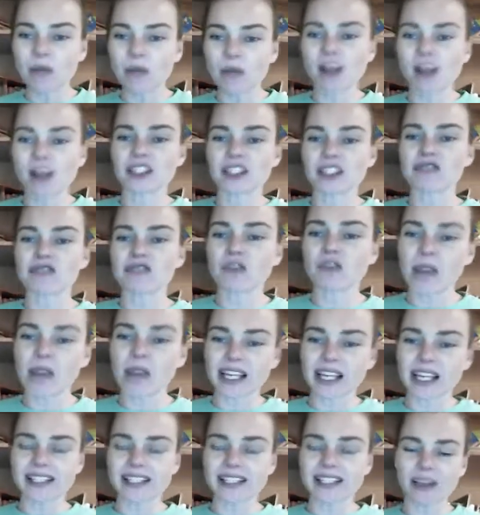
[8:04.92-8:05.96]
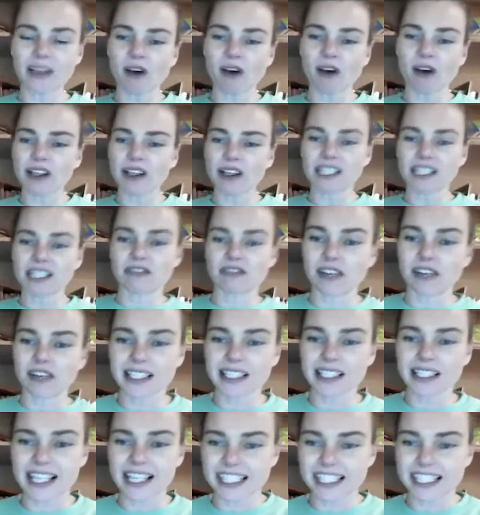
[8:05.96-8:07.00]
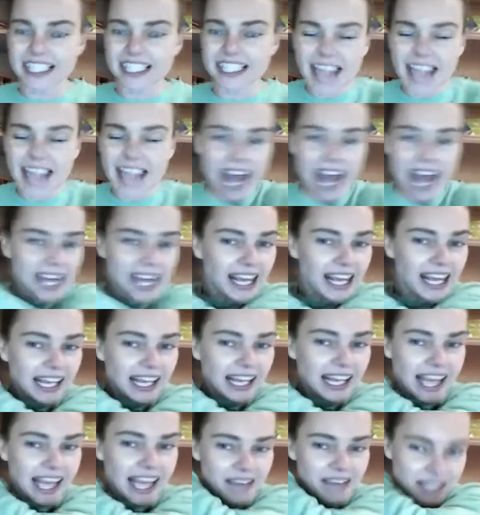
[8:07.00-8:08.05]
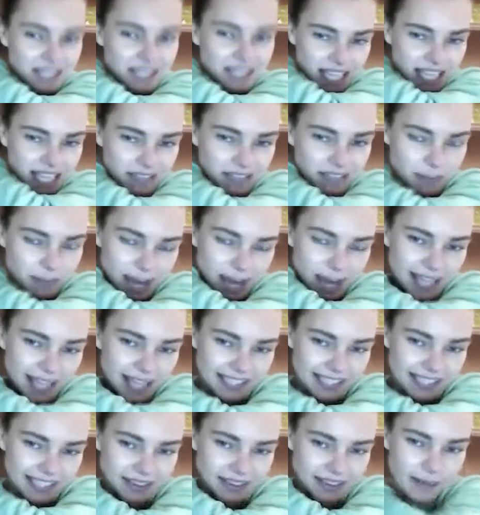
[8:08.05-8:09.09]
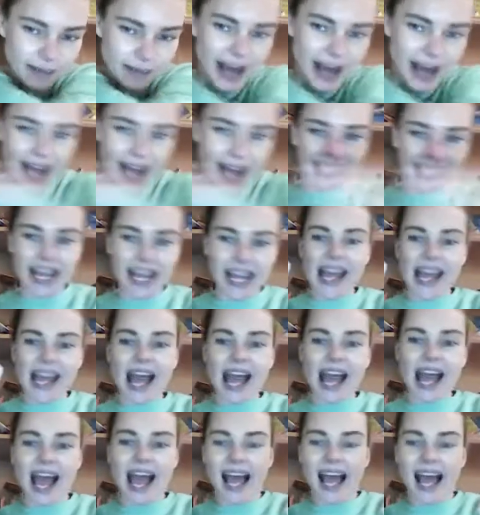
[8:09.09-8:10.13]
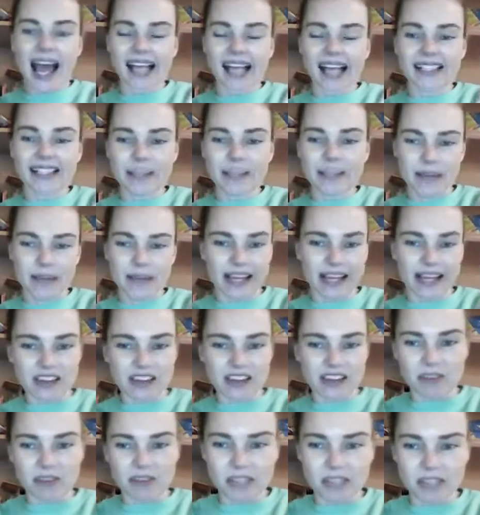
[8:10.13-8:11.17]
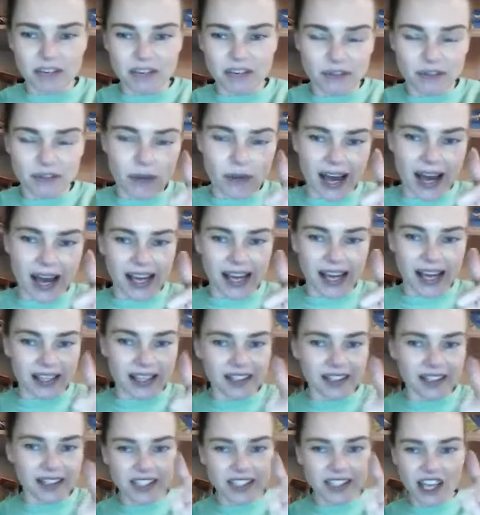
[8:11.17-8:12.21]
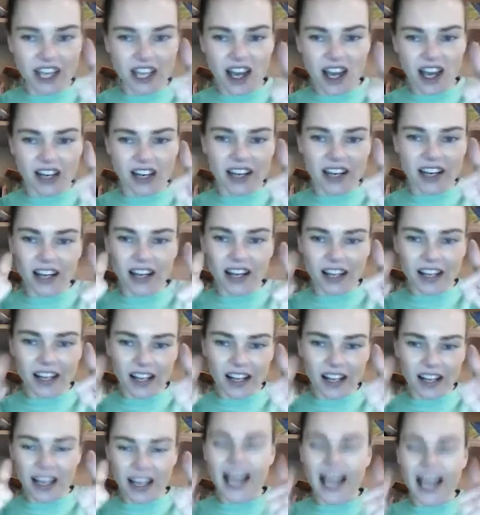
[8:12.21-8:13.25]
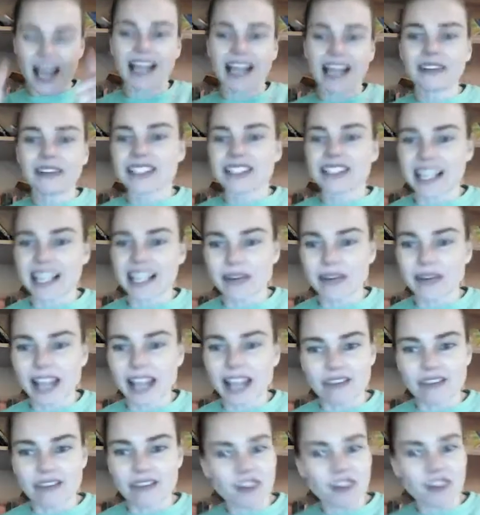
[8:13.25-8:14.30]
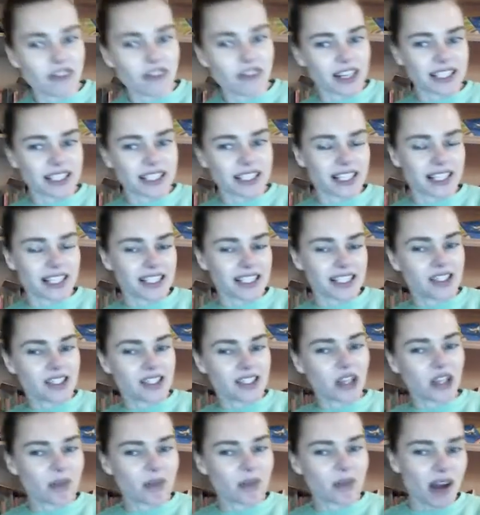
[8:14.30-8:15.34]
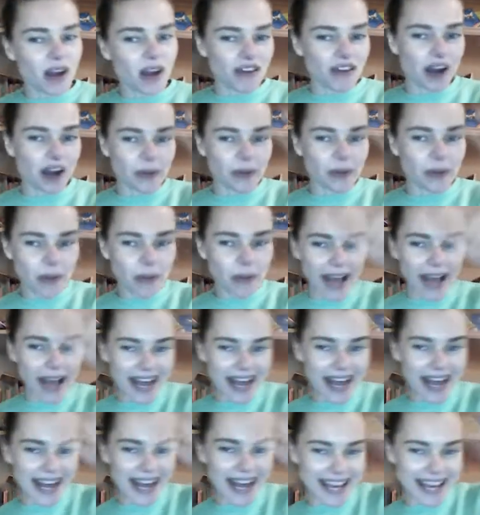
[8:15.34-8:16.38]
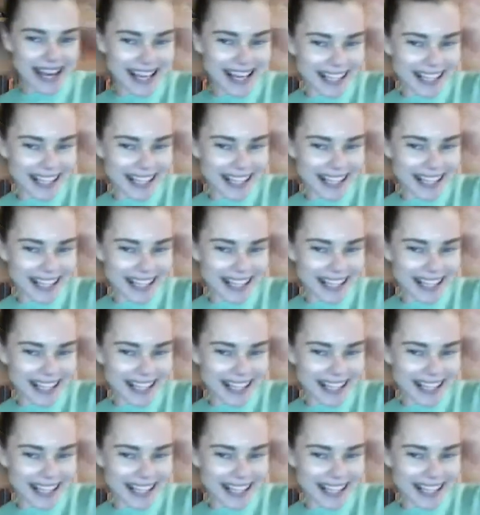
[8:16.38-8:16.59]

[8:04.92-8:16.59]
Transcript: well done for working so hard in your phonics lesson today. Give yourselves a pat on the back and a big thumbs up for well done. And I will see you again for your phonics lesson tomorrow. Bye.